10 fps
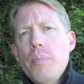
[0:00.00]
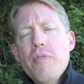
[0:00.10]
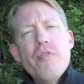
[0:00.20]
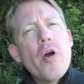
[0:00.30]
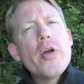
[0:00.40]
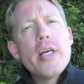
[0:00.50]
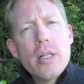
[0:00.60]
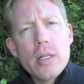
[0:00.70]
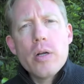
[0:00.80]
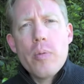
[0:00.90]
very
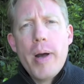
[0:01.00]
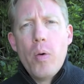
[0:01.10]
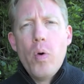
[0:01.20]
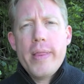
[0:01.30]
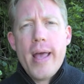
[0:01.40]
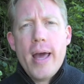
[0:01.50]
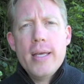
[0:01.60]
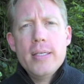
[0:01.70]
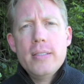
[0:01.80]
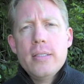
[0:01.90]
clear about what that
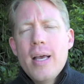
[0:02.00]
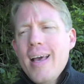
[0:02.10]
is,